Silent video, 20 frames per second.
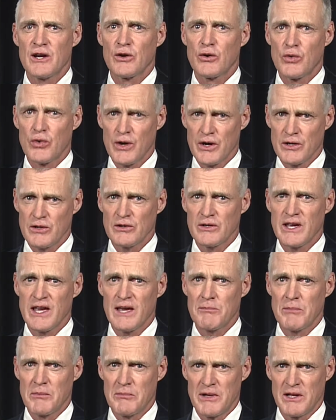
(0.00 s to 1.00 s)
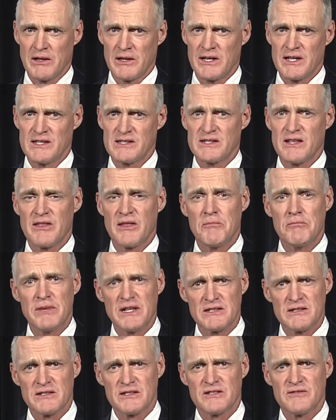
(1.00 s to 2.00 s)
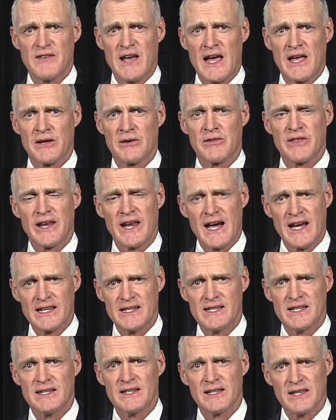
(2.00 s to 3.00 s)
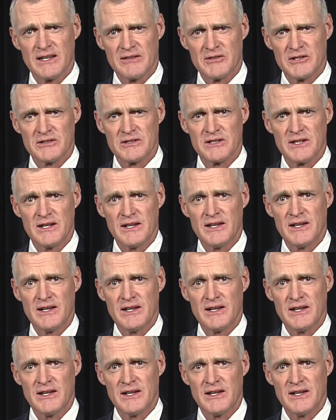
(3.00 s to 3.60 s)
critical capabilities, and the business value that IT delivers.